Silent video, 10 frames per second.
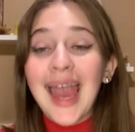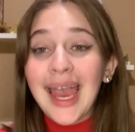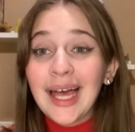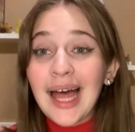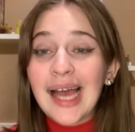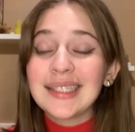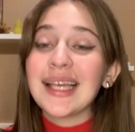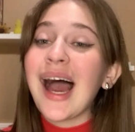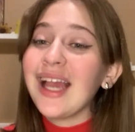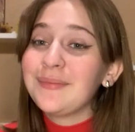ALS
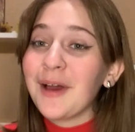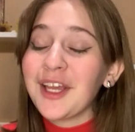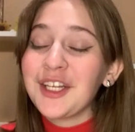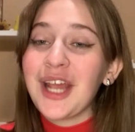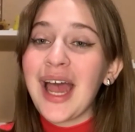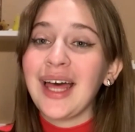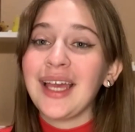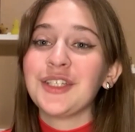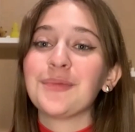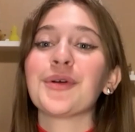Ice Bucket
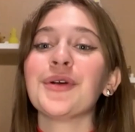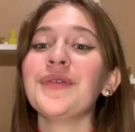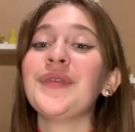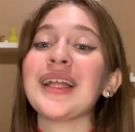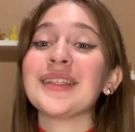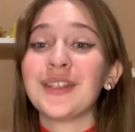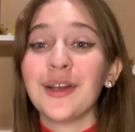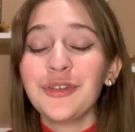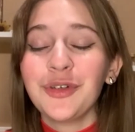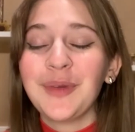Challenge proved that
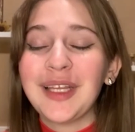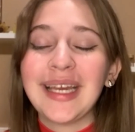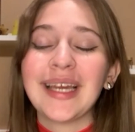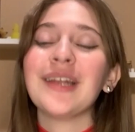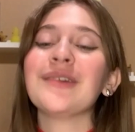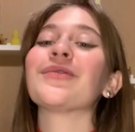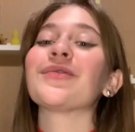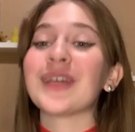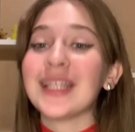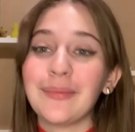social media can
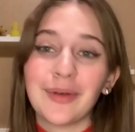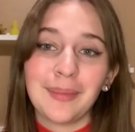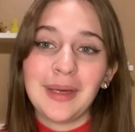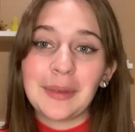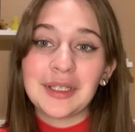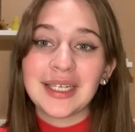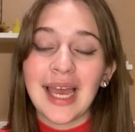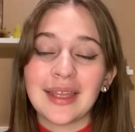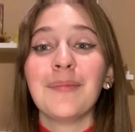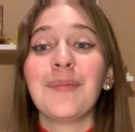really bring people
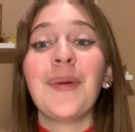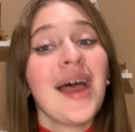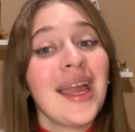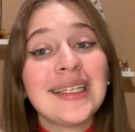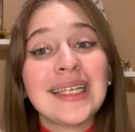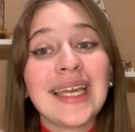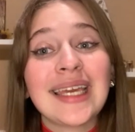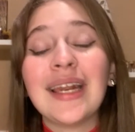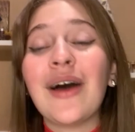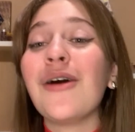together, but it
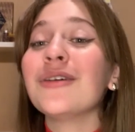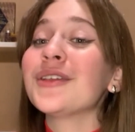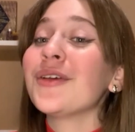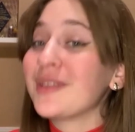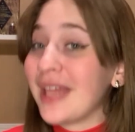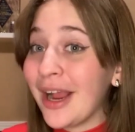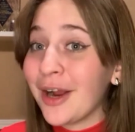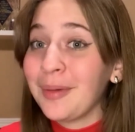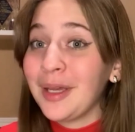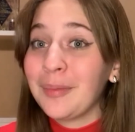can also tear
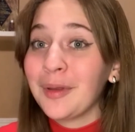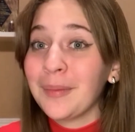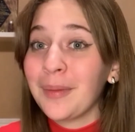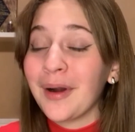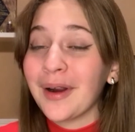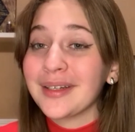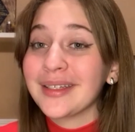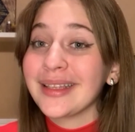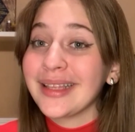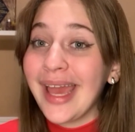people apart,
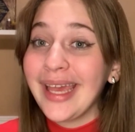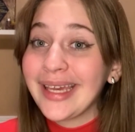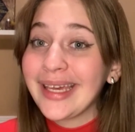like